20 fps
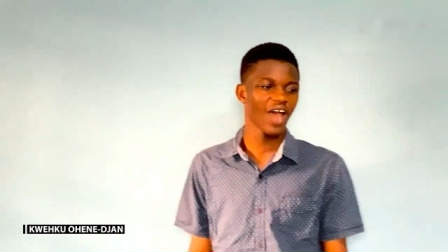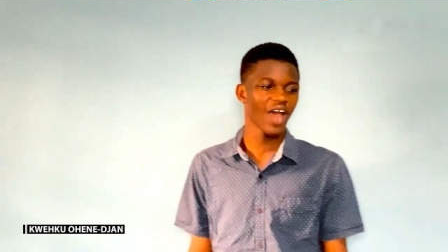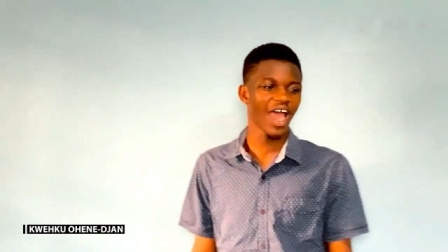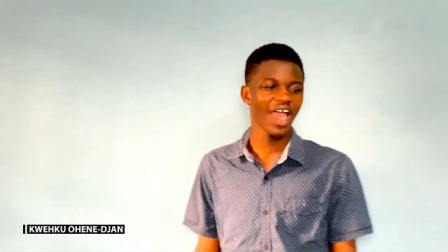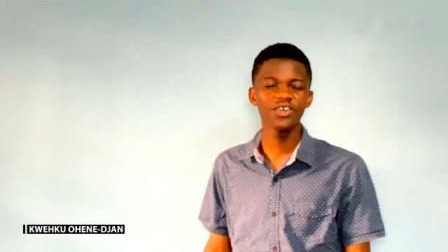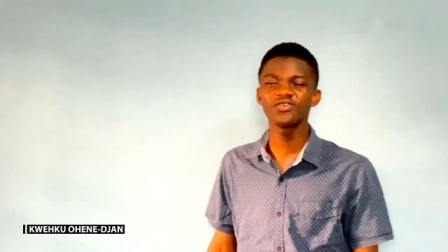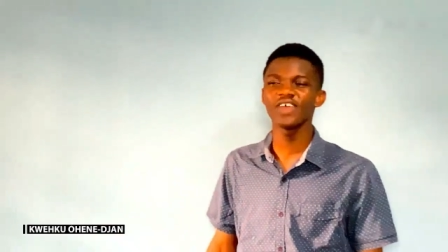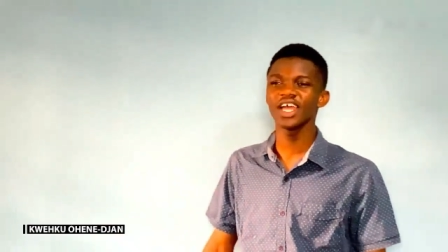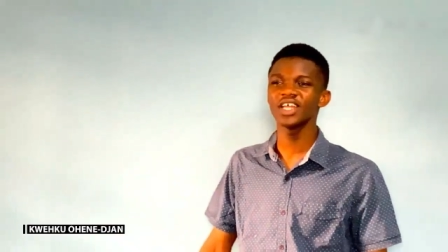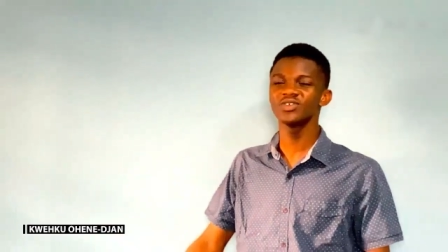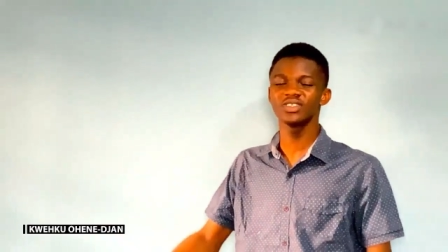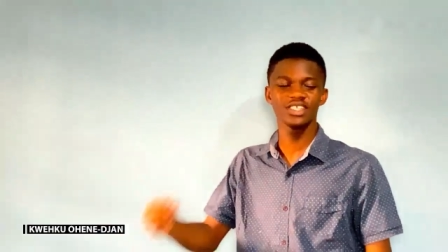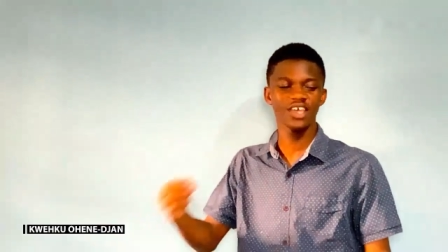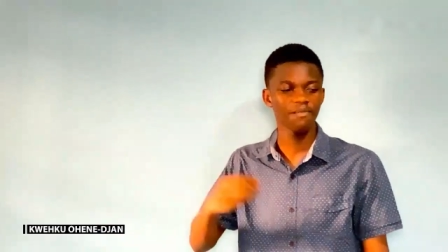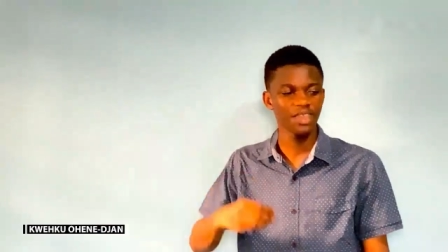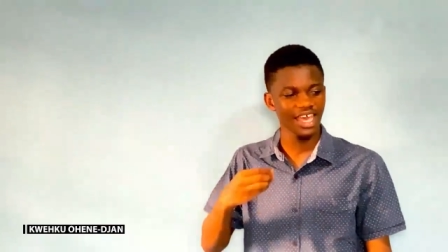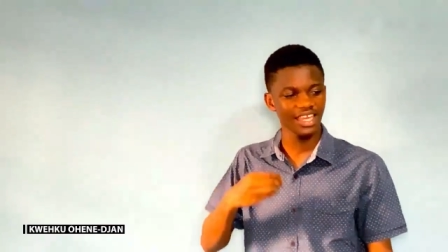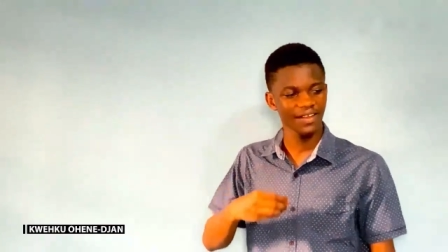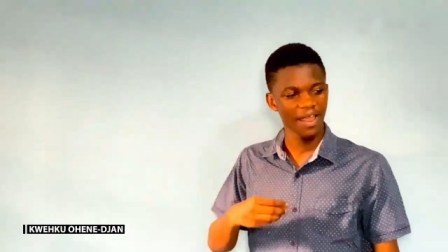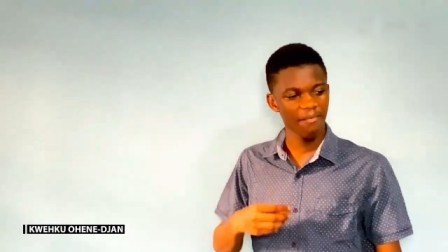me that
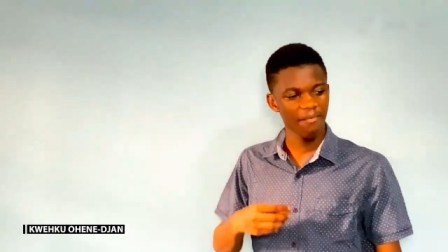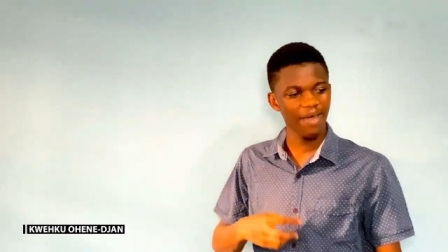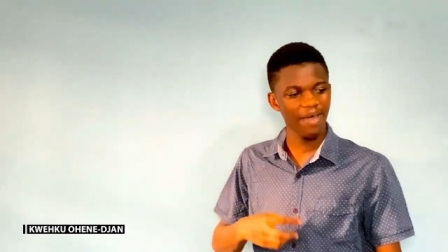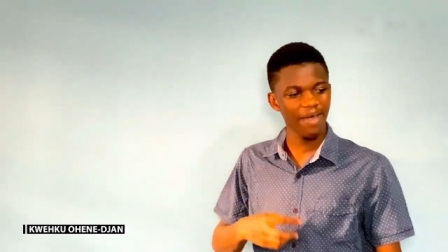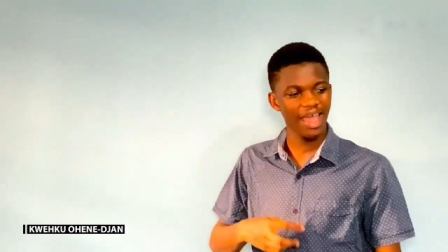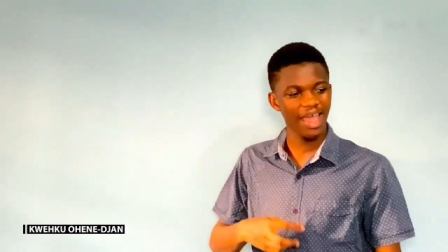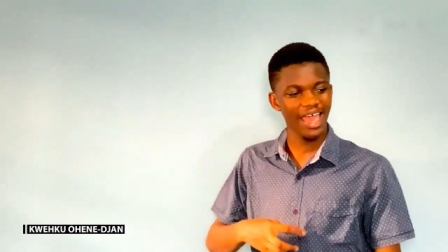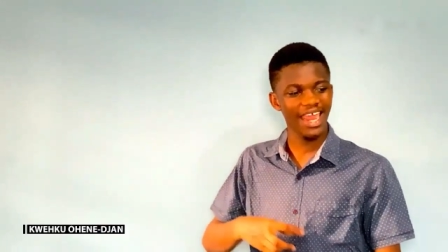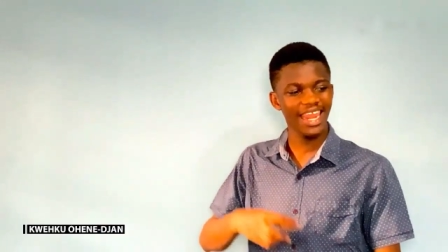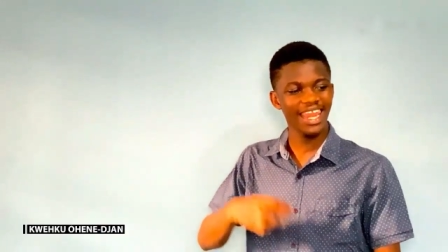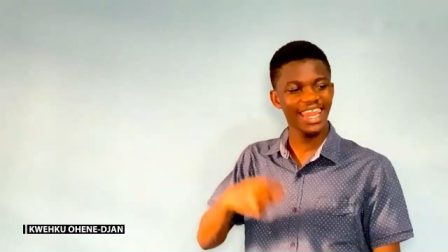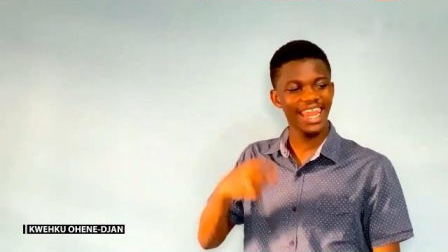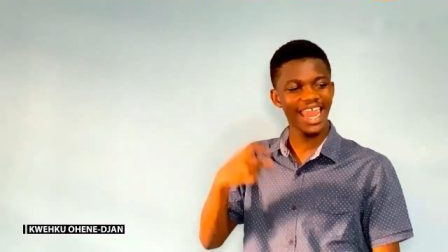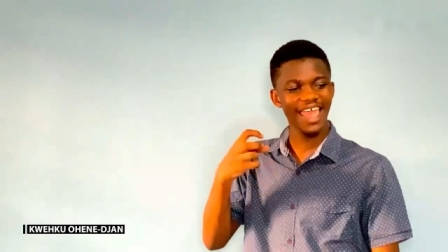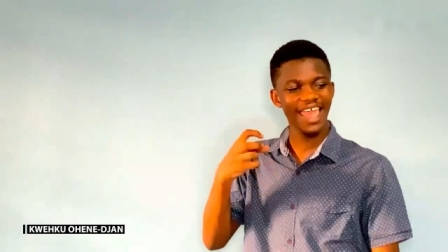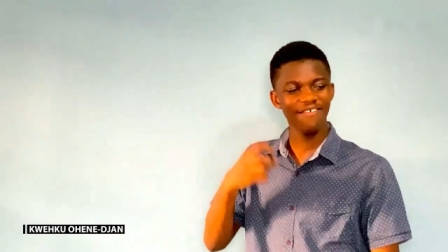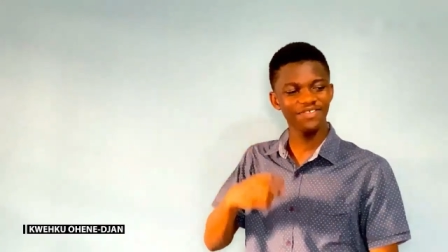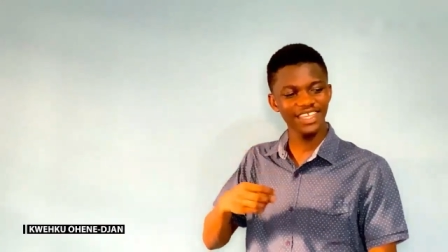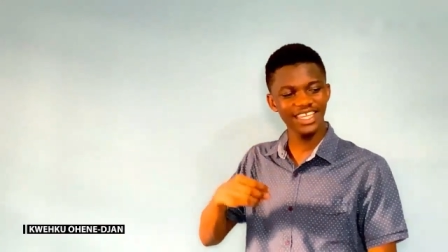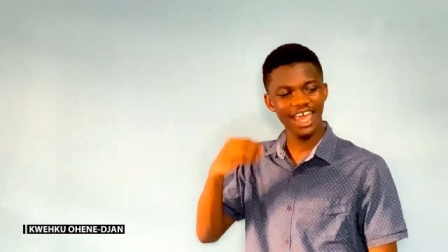my life didn't have
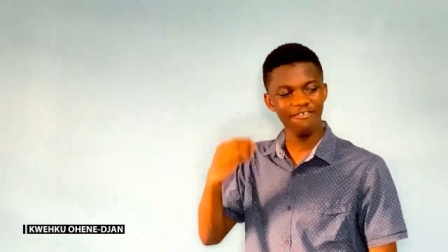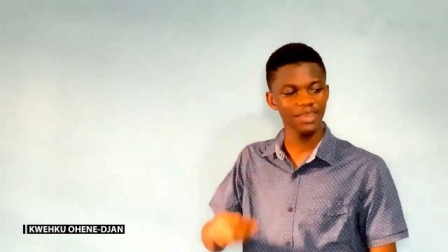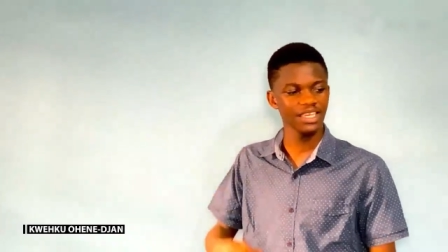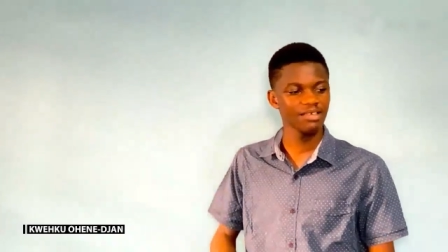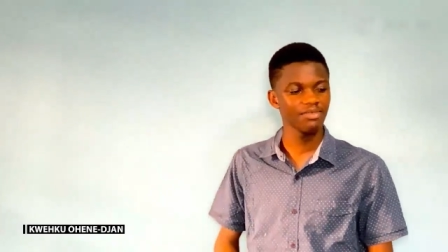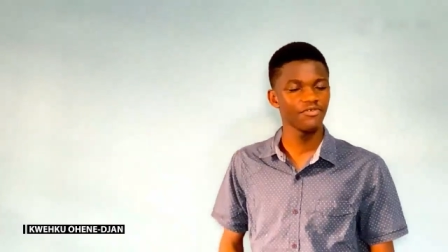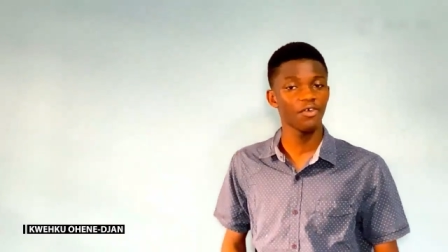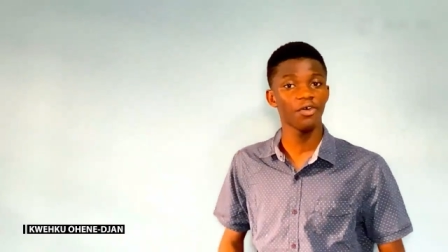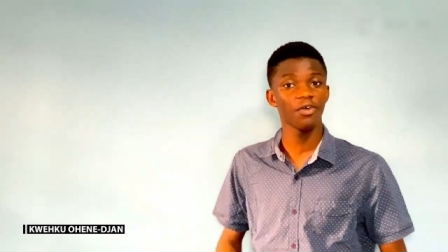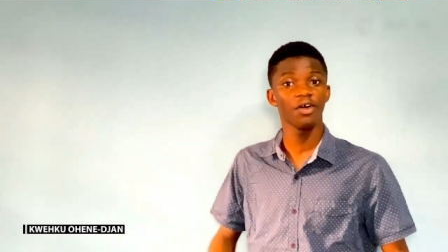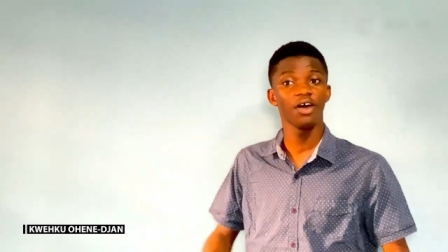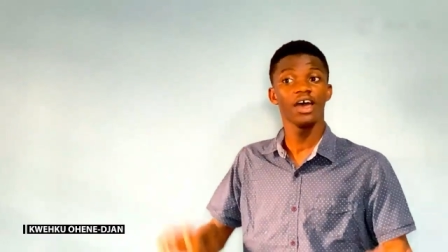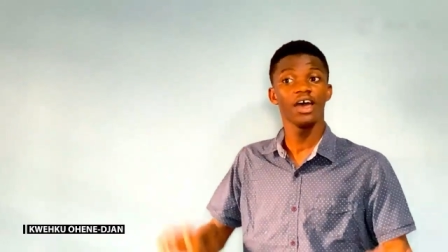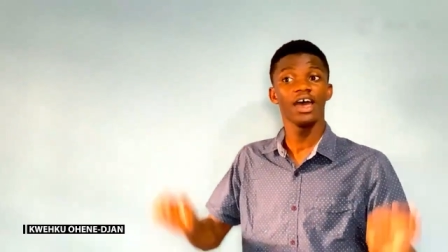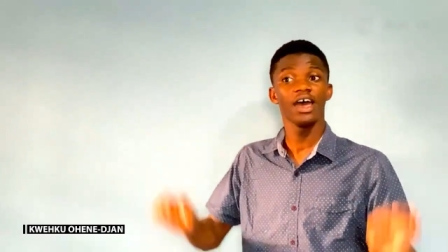meaning before?